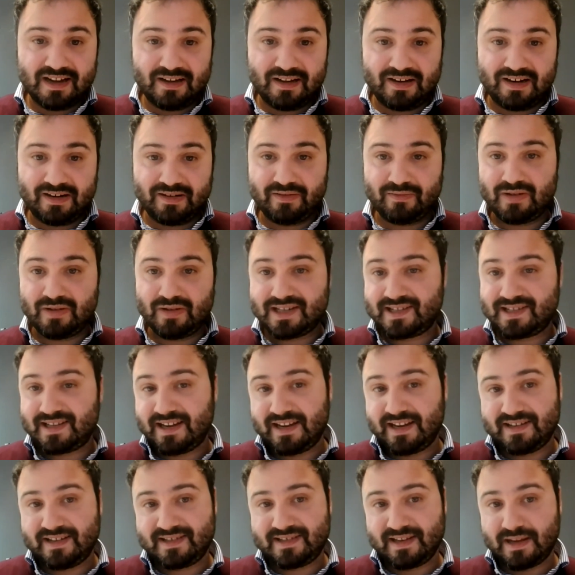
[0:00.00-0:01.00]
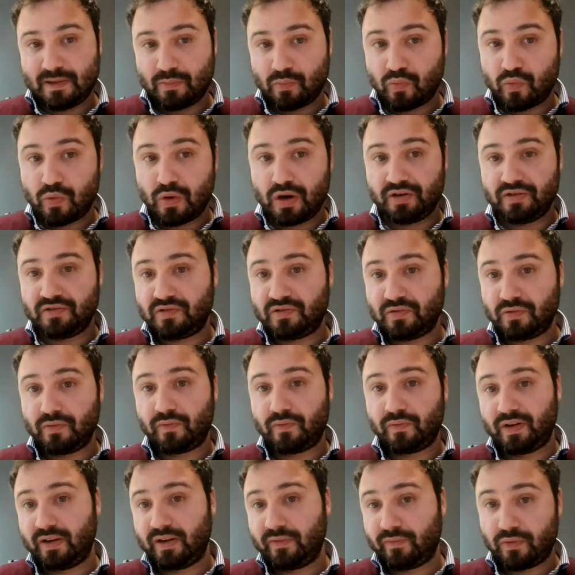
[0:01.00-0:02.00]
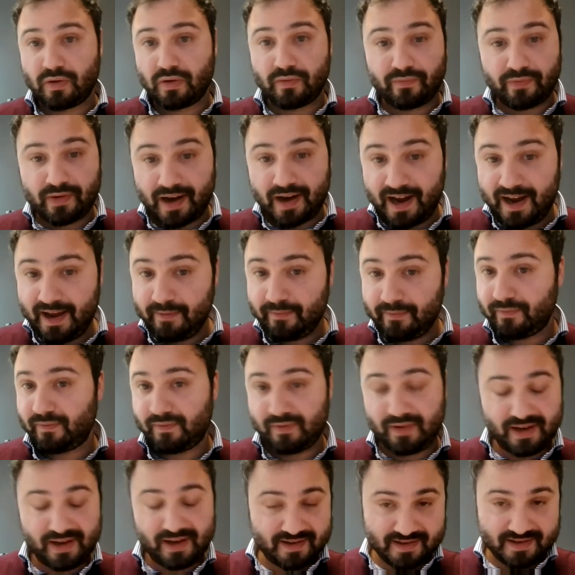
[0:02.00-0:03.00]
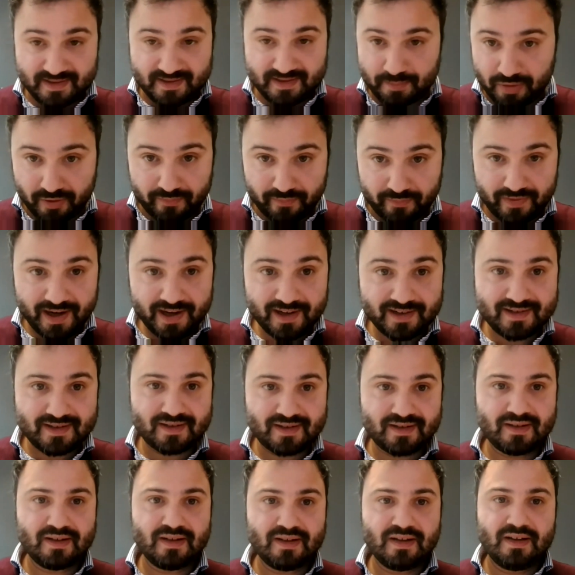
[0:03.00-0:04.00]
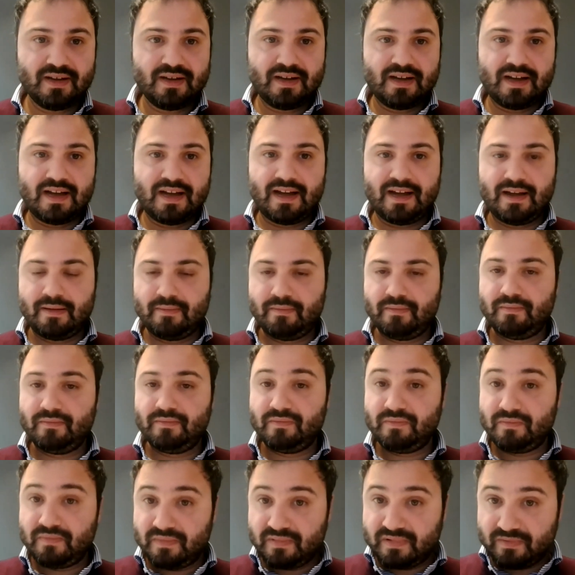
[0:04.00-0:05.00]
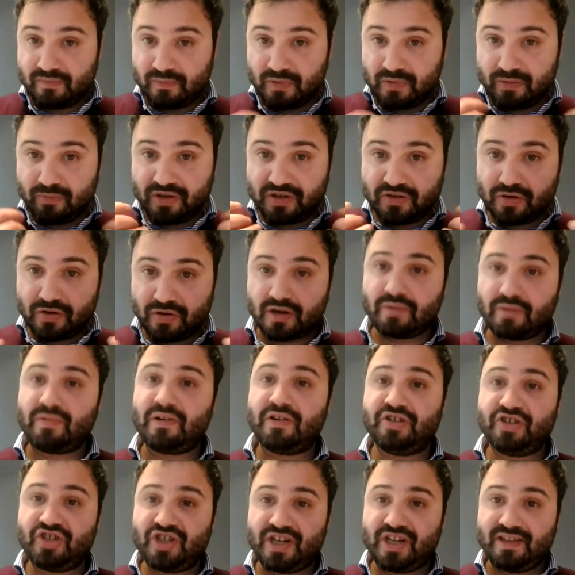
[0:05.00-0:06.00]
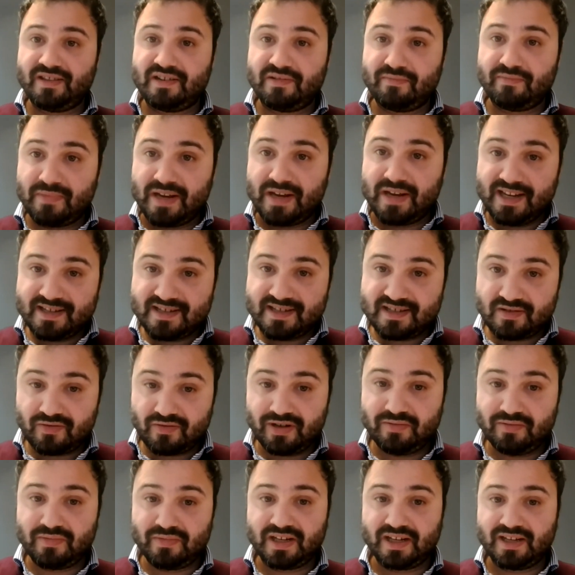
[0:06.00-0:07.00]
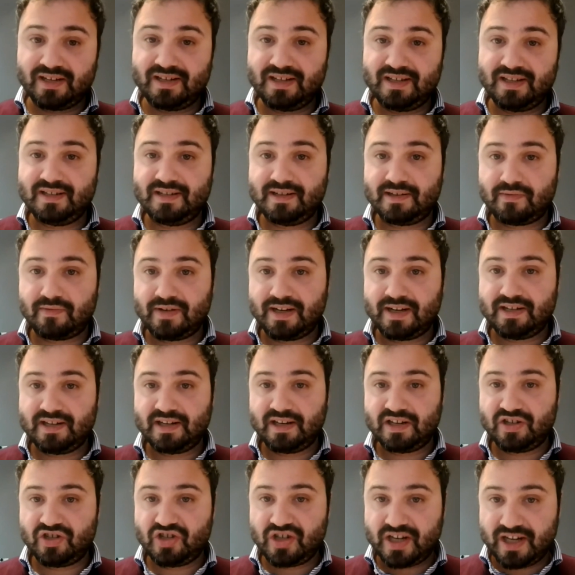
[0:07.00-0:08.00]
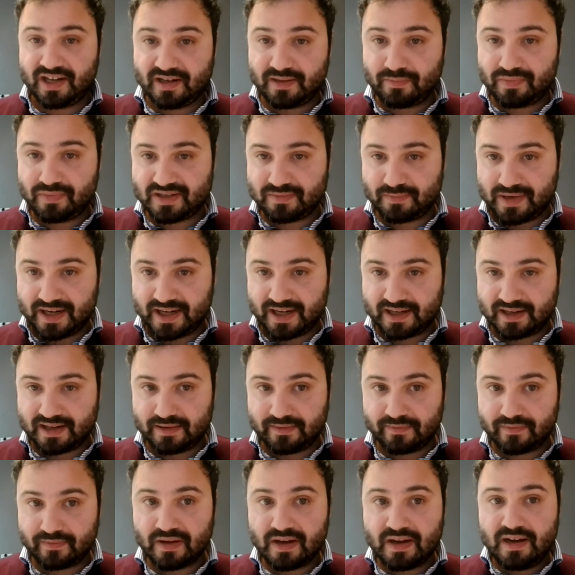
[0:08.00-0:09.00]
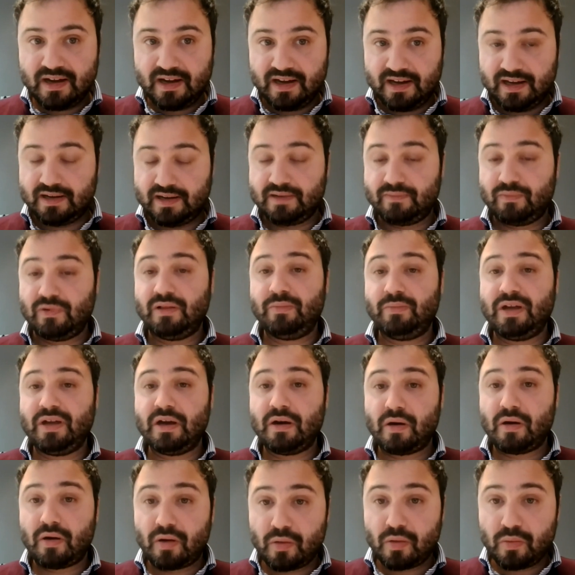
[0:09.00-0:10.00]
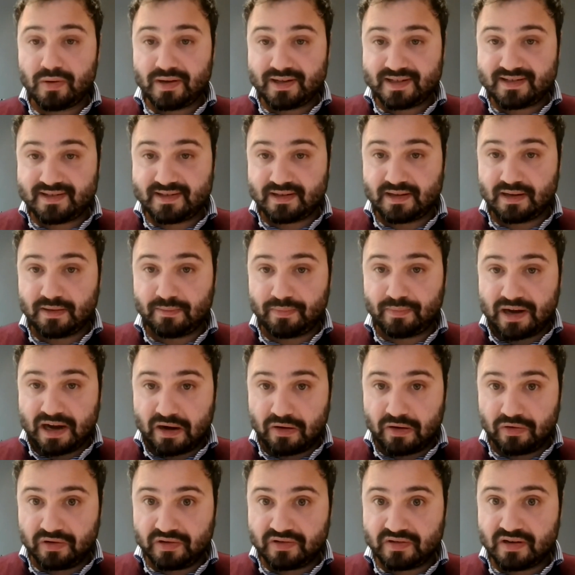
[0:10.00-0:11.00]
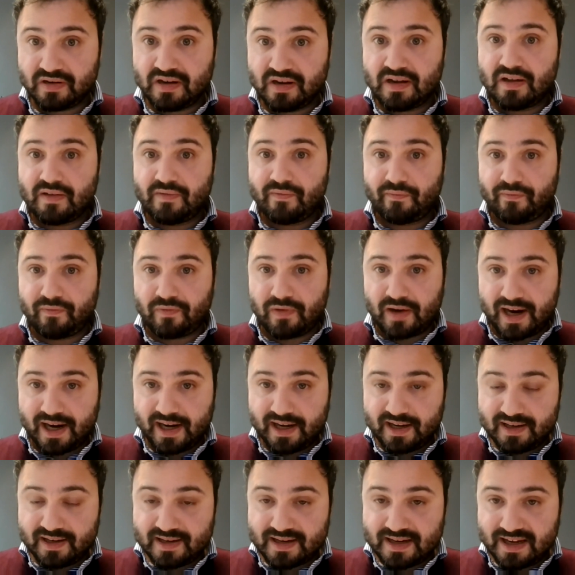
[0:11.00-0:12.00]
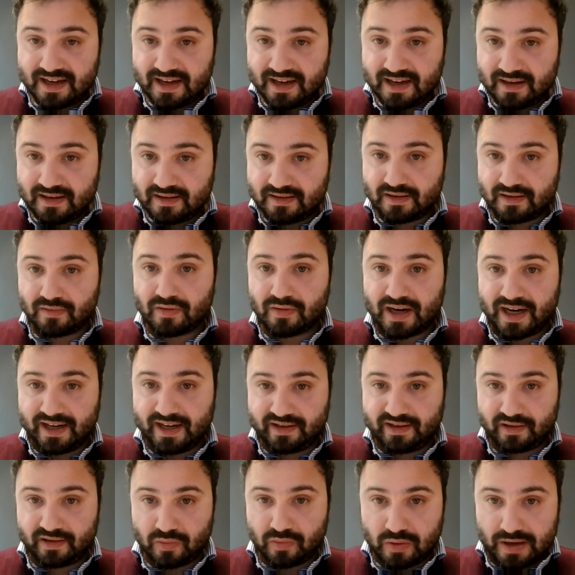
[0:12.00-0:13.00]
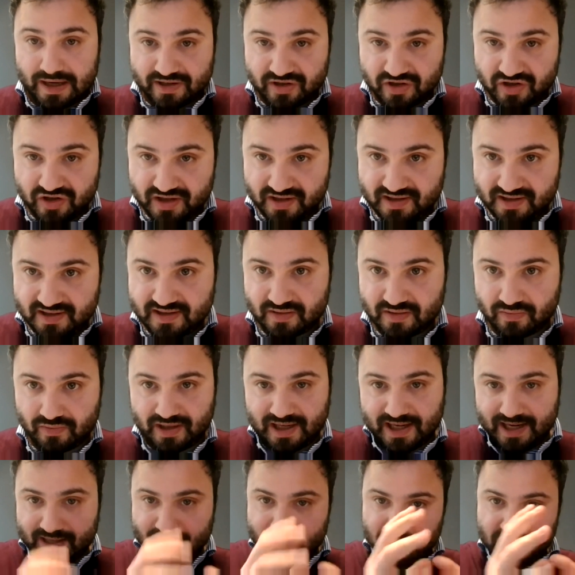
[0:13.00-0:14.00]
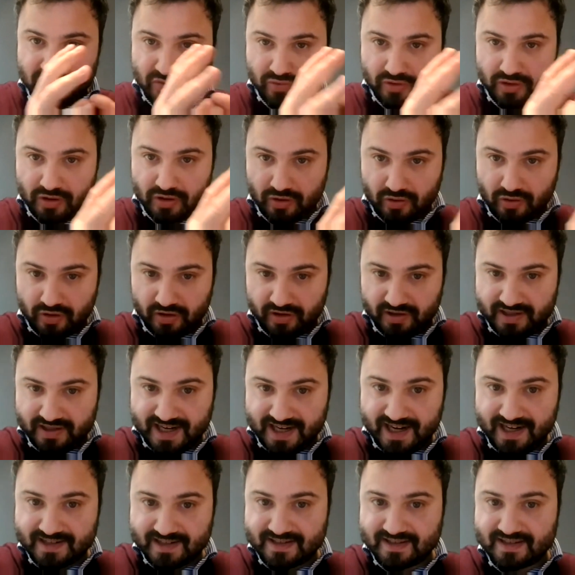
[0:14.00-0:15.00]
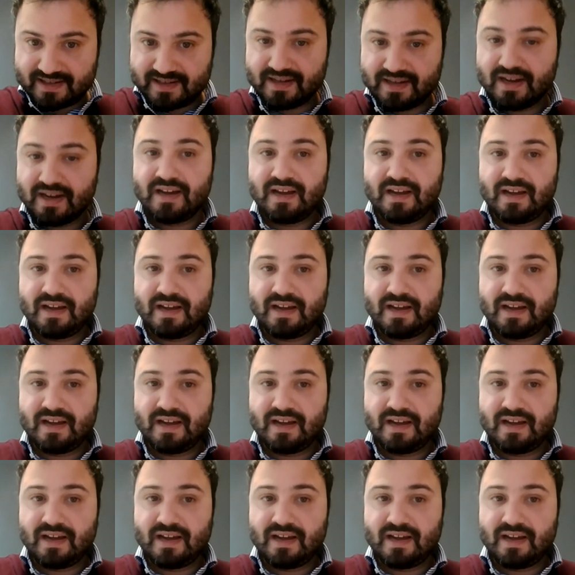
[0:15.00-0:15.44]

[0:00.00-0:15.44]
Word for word: We say step 1, 2, 3, 4, 5, and it's perfect. When we talk about gender mainstreaming and integrating a gender perspective, it will be always about finding the right questions related to your context